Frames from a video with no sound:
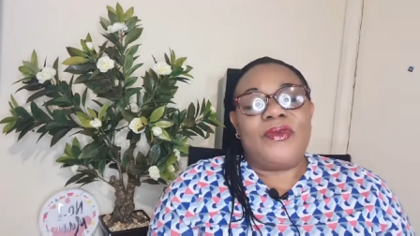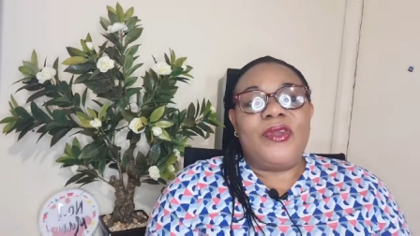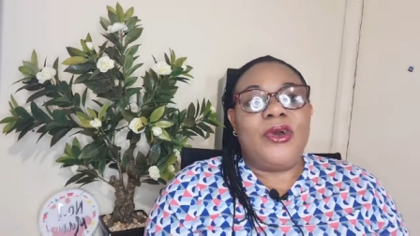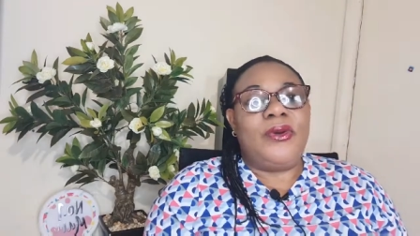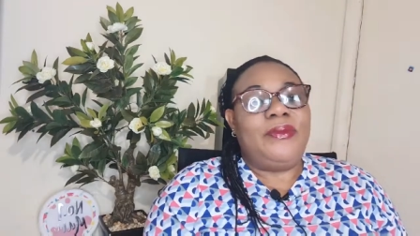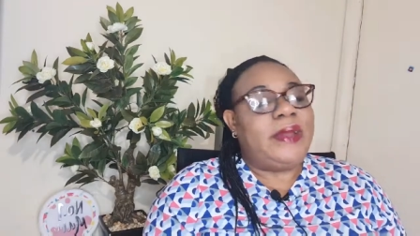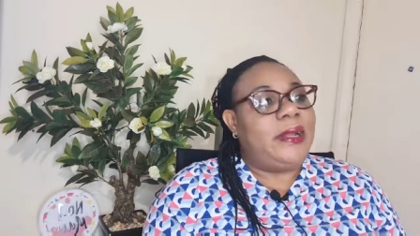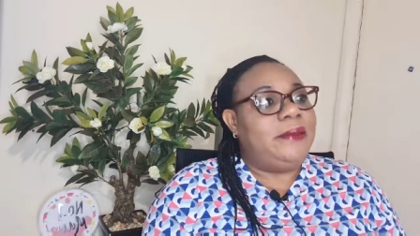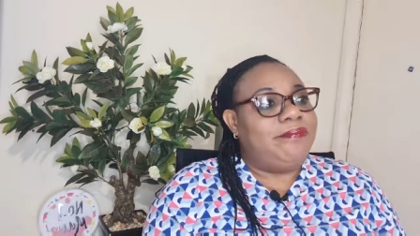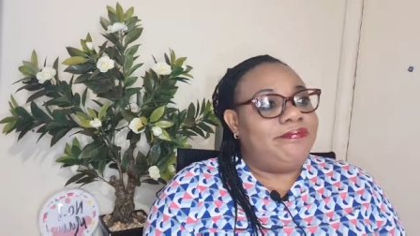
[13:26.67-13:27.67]
You know,
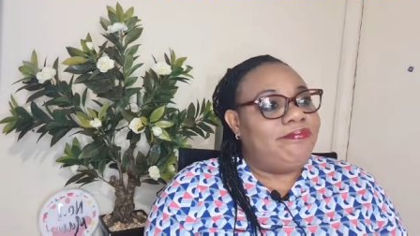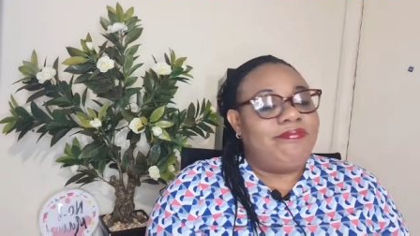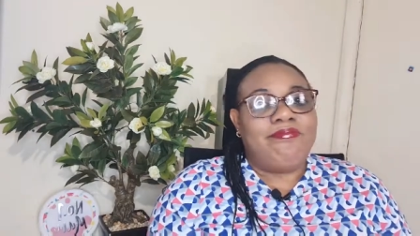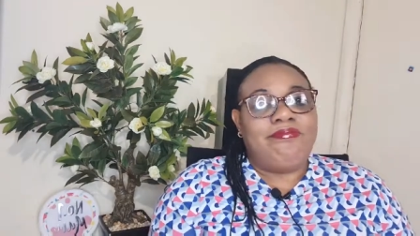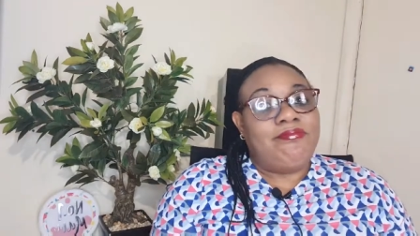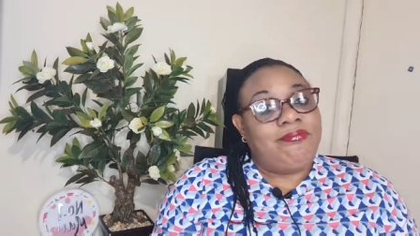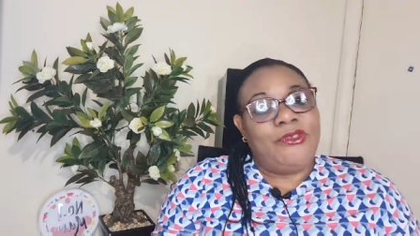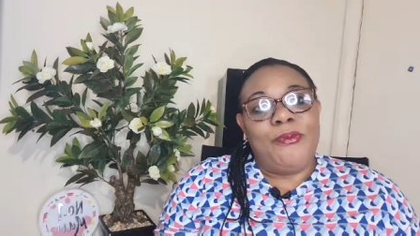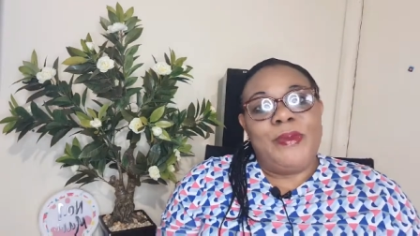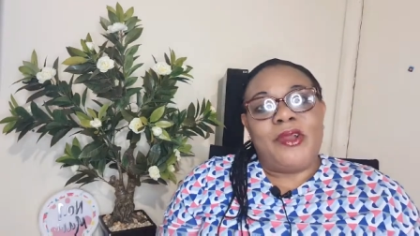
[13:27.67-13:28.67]
then
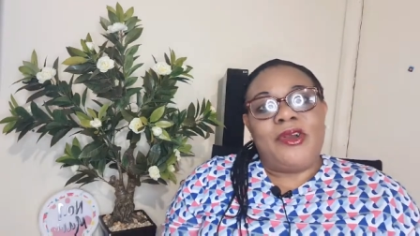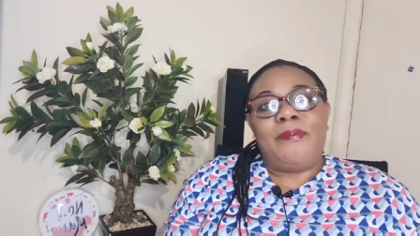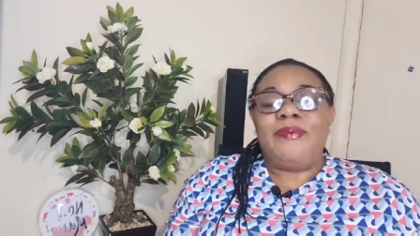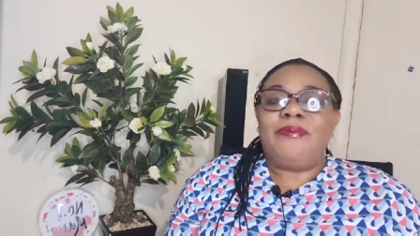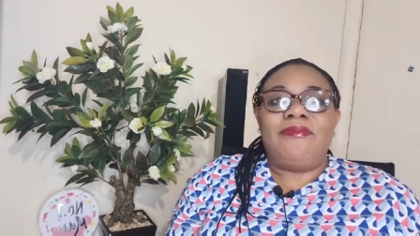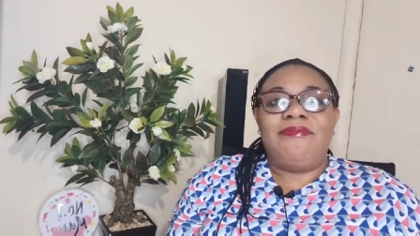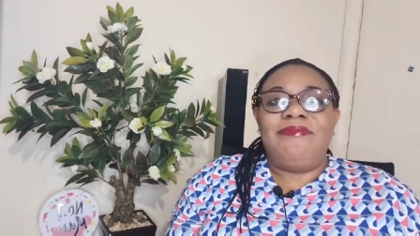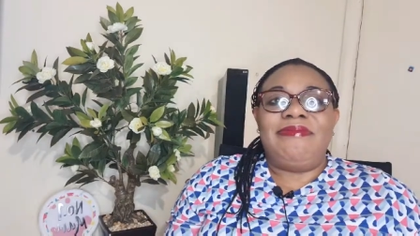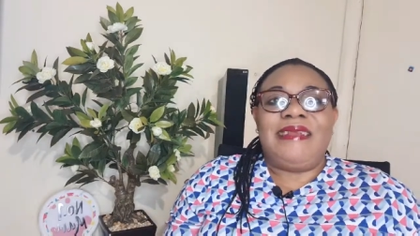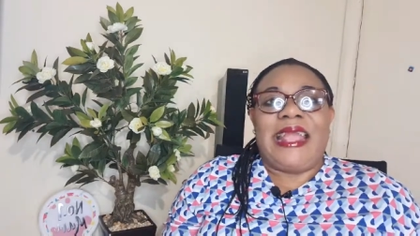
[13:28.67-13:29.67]
go pick up
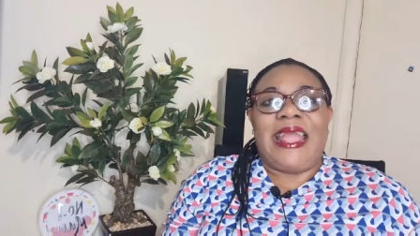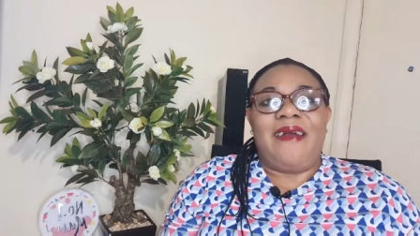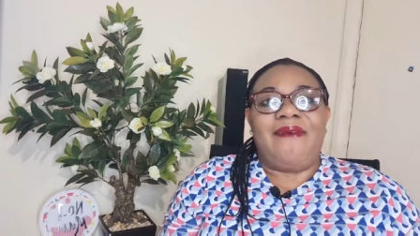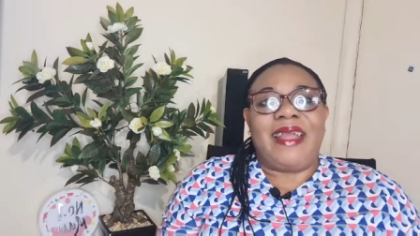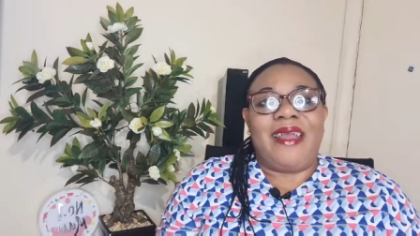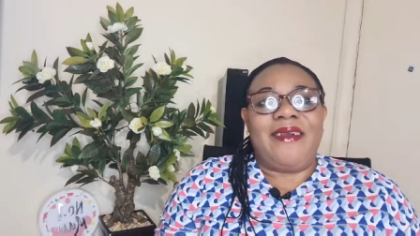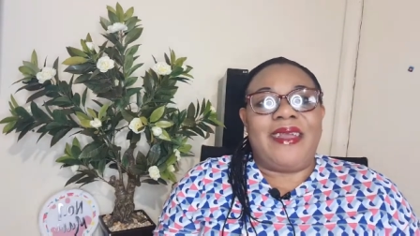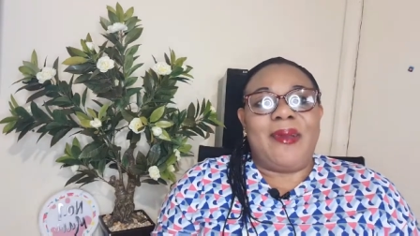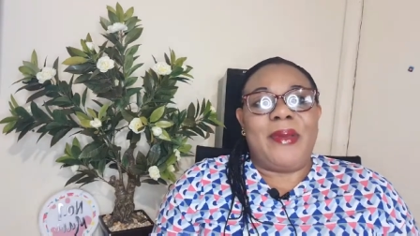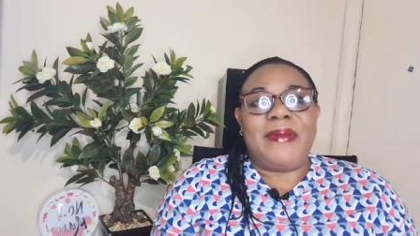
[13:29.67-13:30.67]
girl,
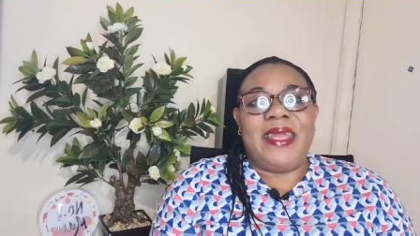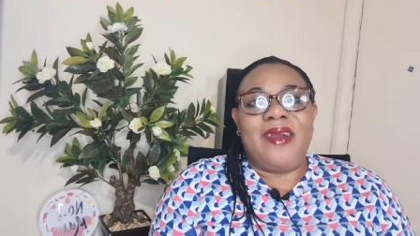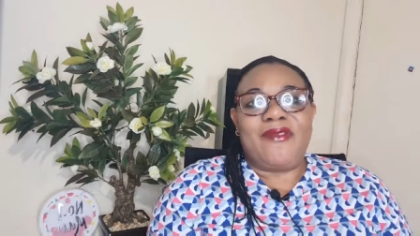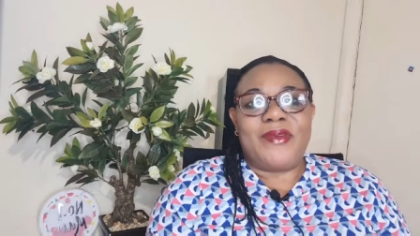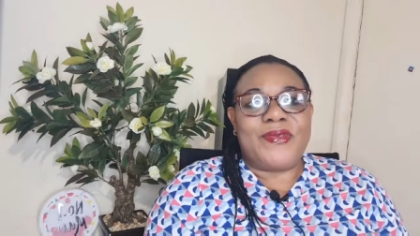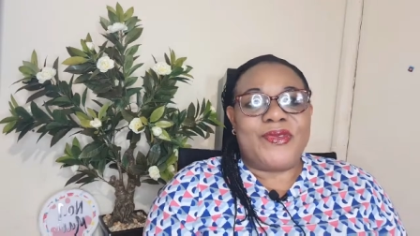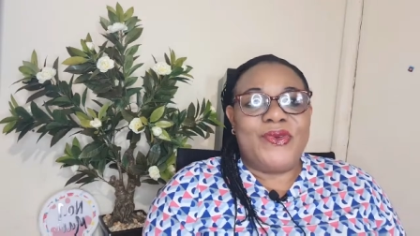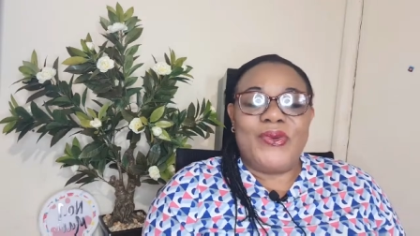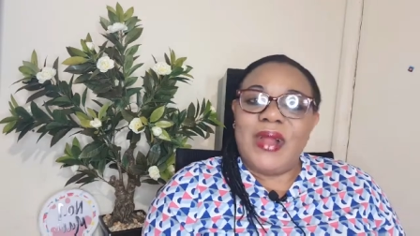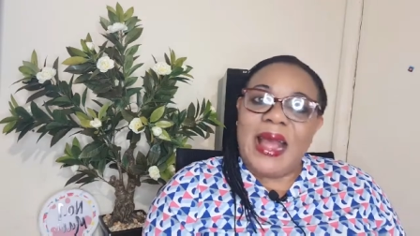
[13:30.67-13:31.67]
baby girl from
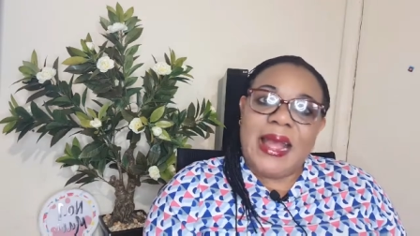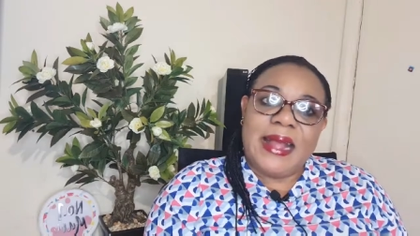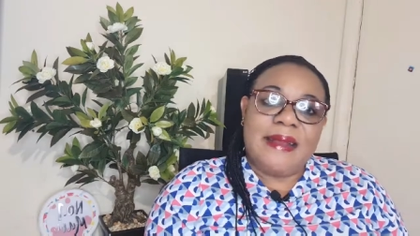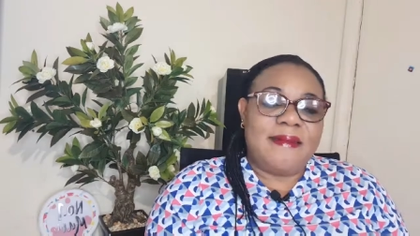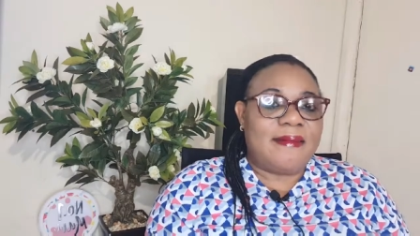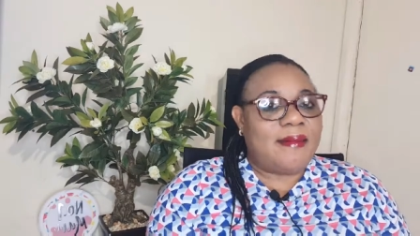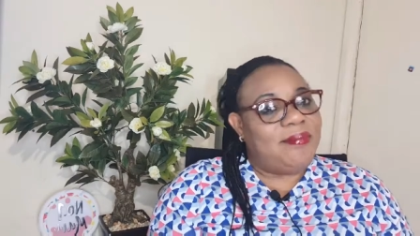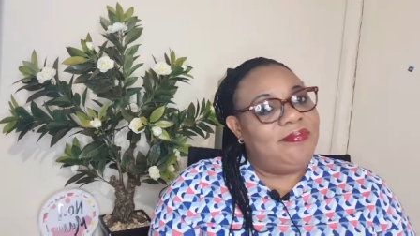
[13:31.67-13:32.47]
school. And